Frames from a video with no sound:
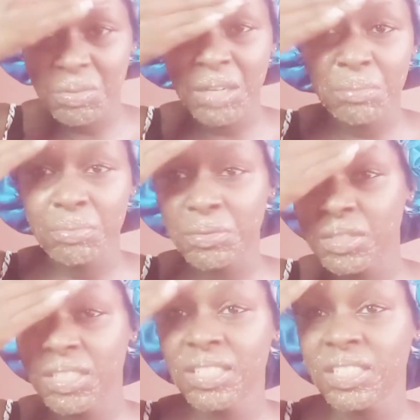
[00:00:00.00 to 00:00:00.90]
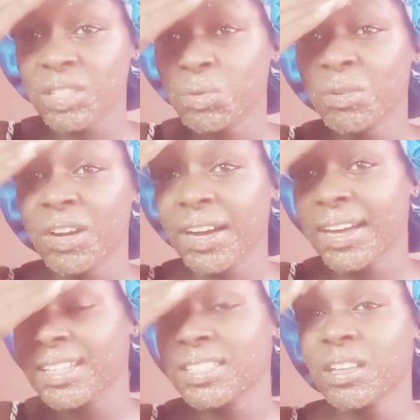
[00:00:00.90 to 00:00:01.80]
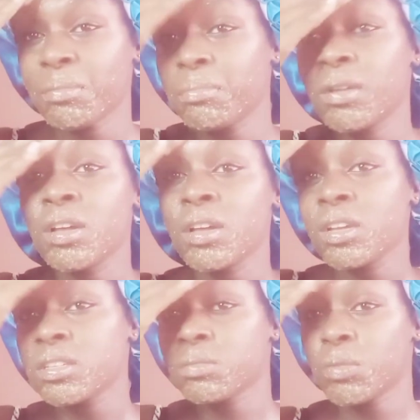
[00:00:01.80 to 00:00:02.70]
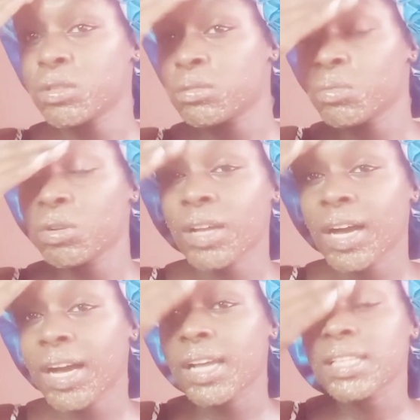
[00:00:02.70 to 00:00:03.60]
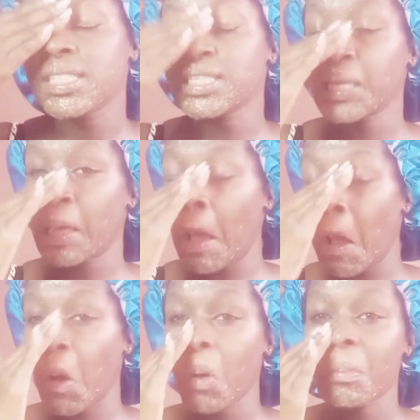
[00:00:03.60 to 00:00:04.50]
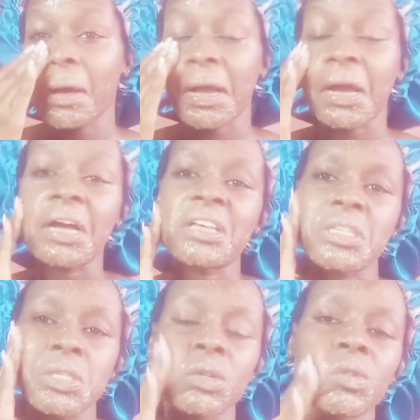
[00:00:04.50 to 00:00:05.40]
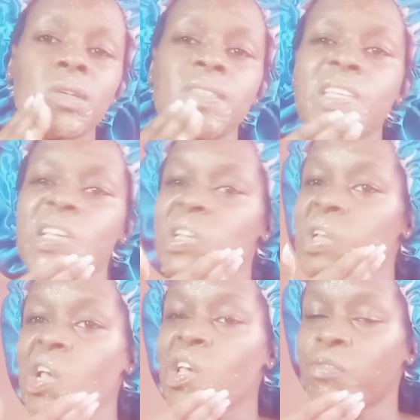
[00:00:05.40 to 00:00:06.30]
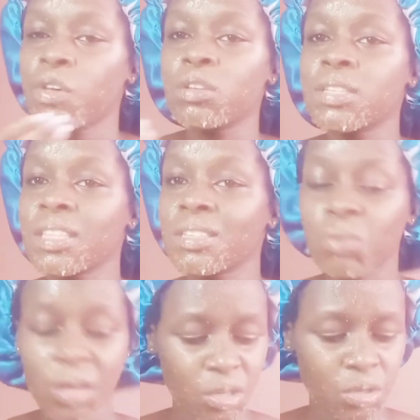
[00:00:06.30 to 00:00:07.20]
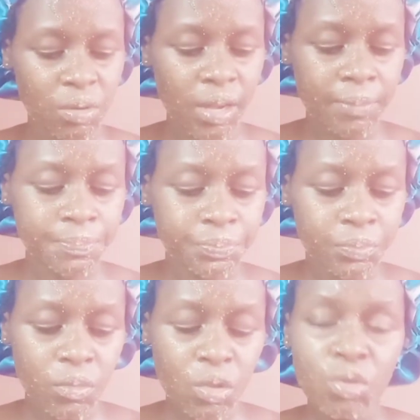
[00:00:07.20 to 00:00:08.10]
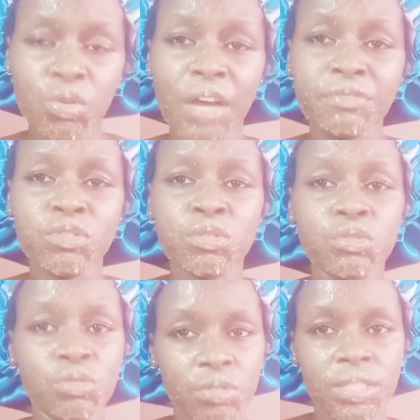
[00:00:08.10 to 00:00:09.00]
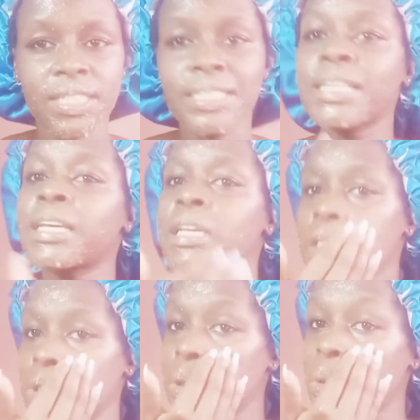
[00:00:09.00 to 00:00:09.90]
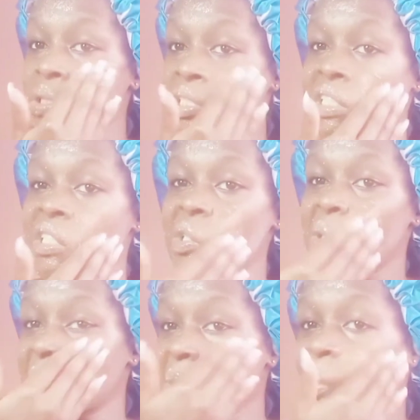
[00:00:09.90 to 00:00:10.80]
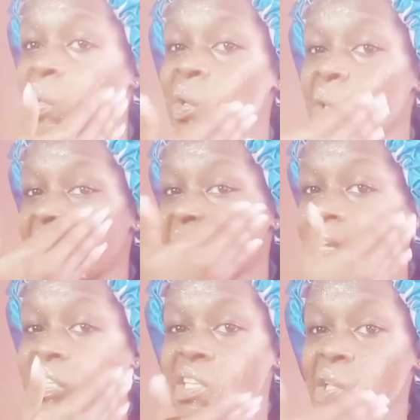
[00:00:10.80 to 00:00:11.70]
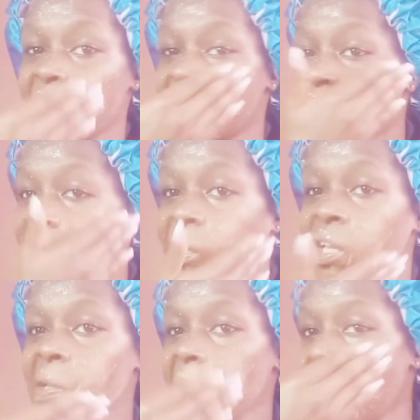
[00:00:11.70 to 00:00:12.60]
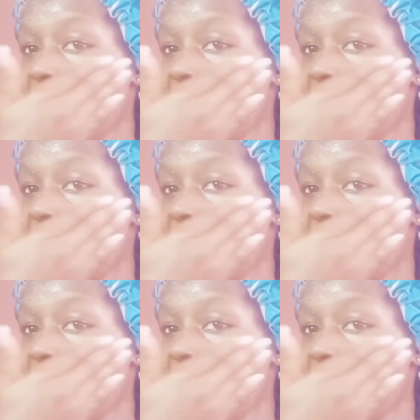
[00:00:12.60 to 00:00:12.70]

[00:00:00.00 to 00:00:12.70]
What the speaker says: bring bruises or cuts, some small cuts or markers on your skin. If you're using this white sugar, you have to use it so gentle in a circular way